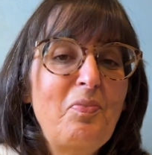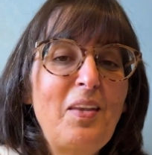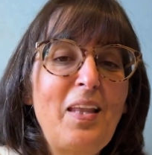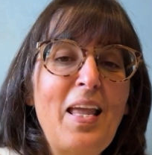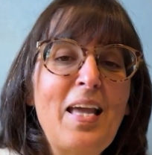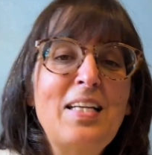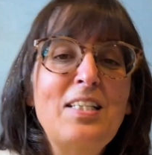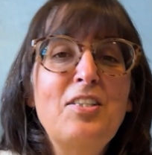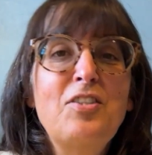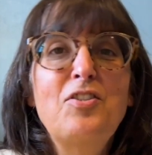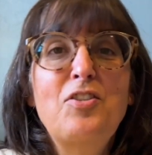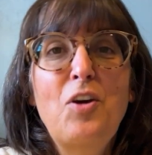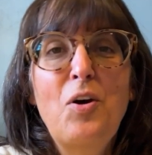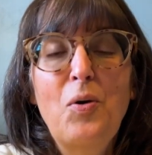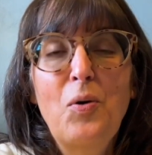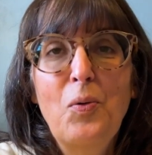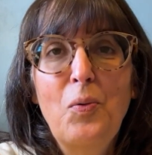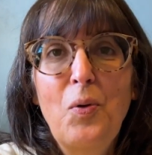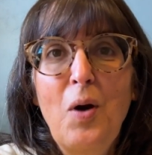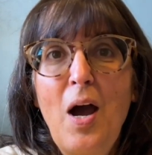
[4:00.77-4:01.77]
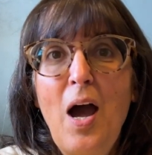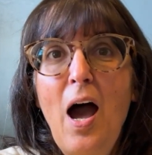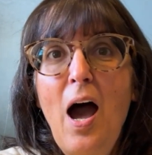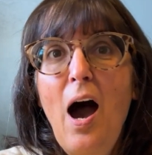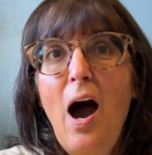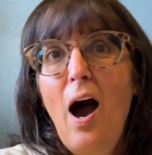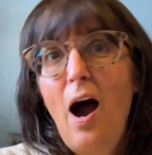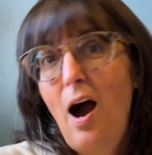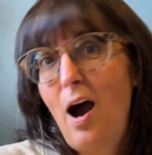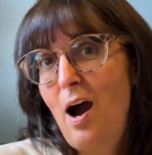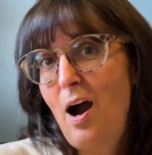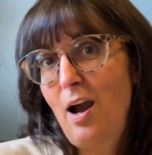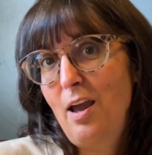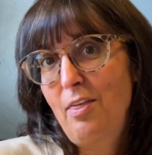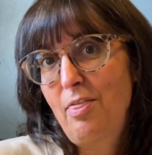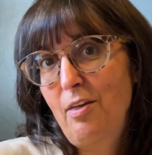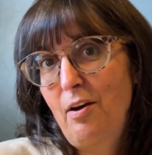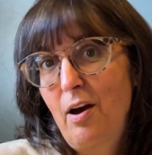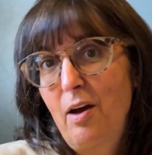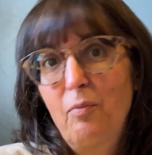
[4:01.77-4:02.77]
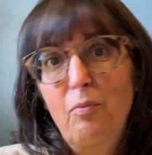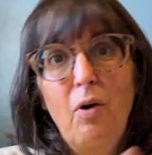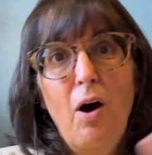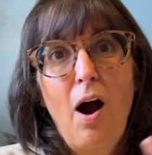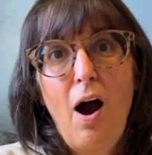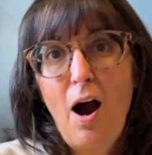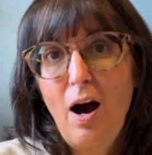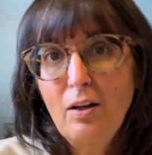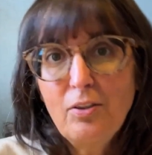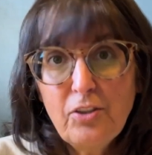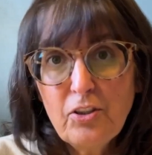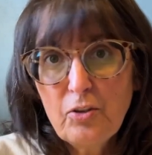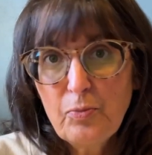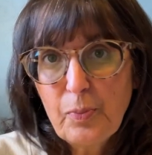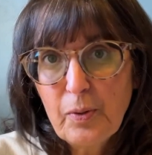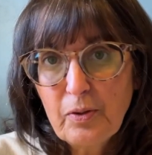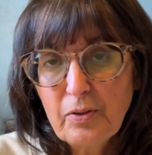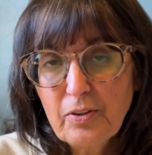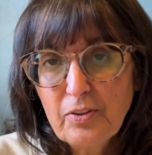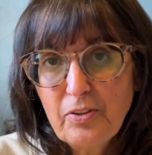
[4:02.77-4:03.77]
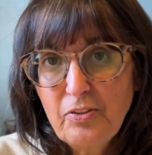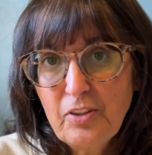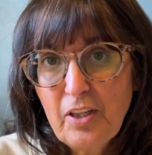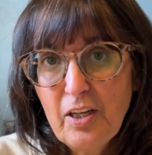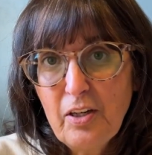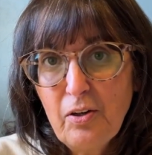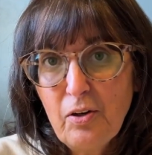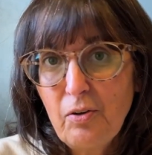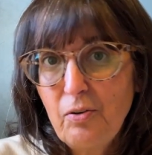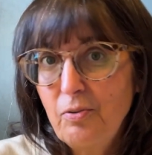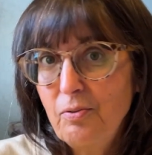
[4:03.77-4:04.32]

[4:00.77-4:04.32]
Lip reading: And so I thought, well, I'll just build a skill,